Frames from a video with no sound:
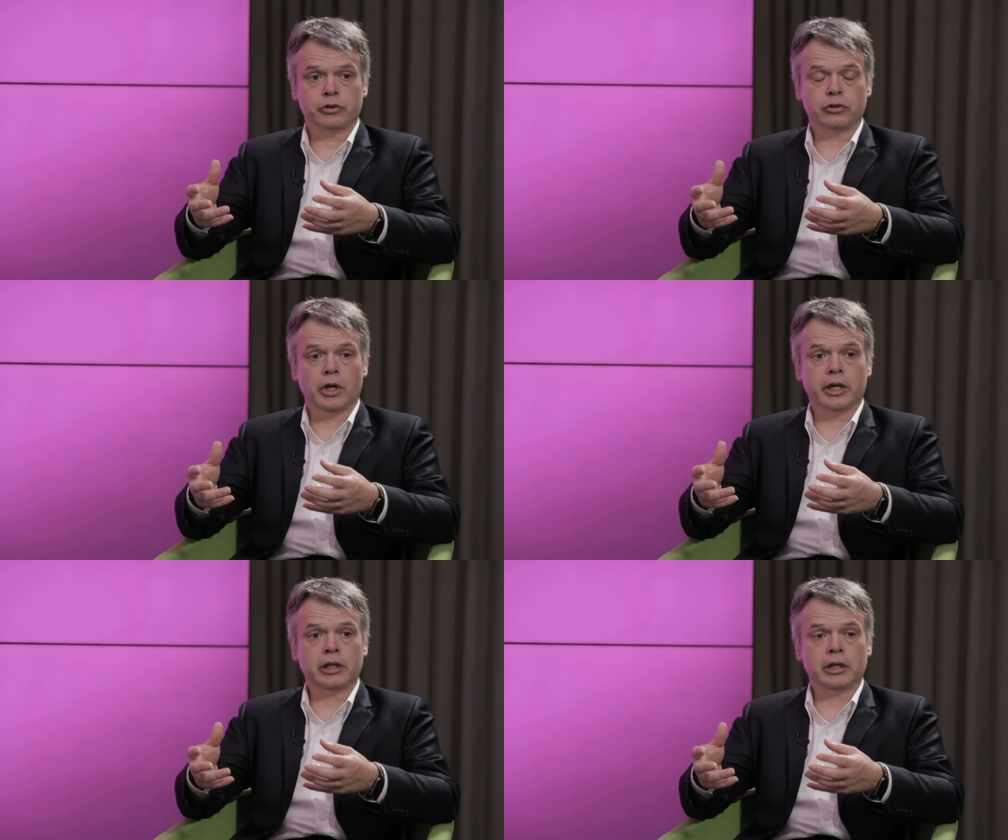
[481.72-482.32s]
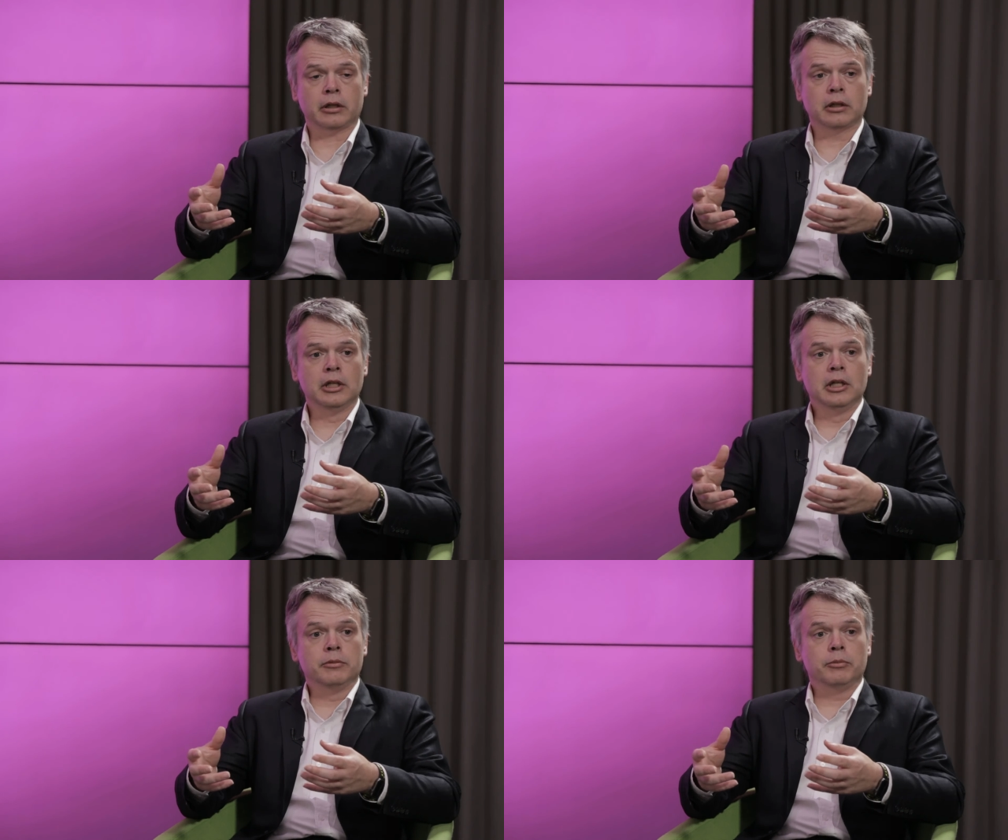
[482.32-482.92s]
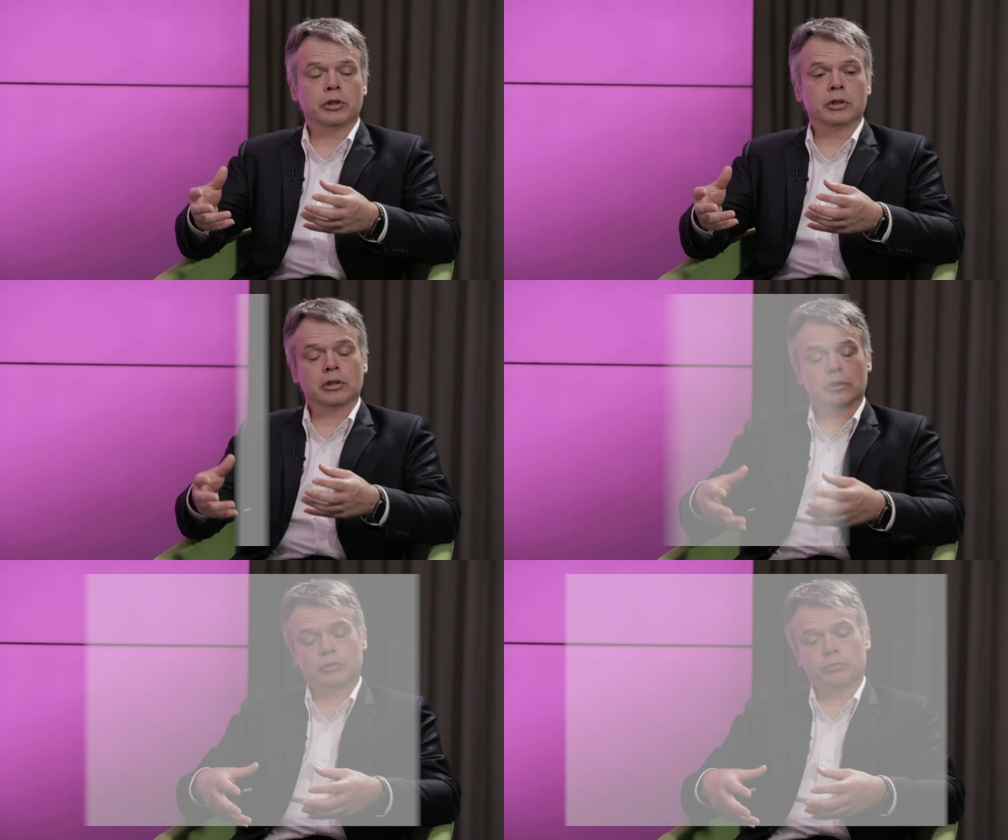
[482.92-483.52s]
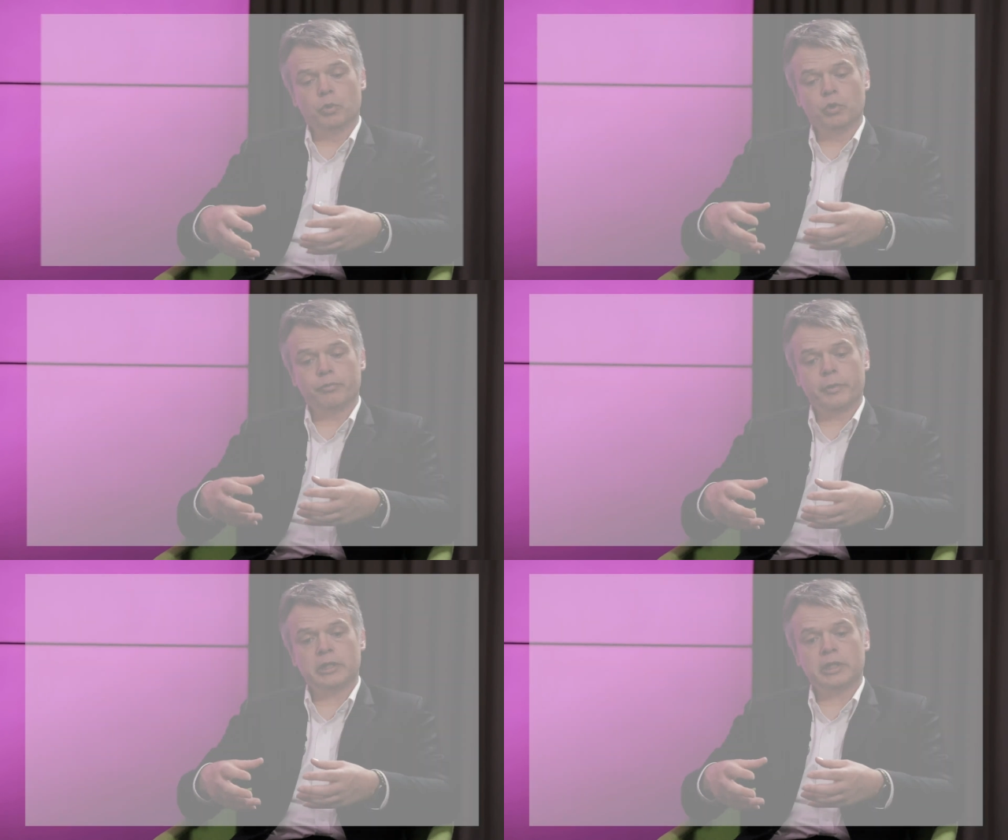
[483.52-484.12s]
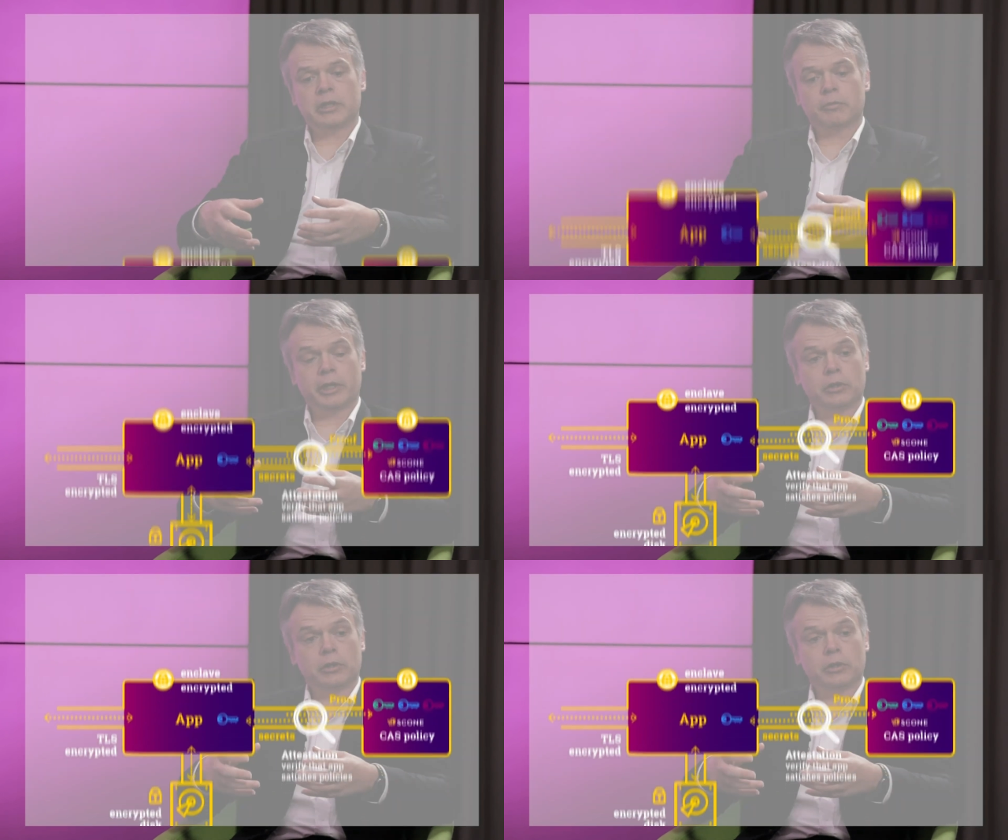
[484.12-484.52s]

So I can move my data, my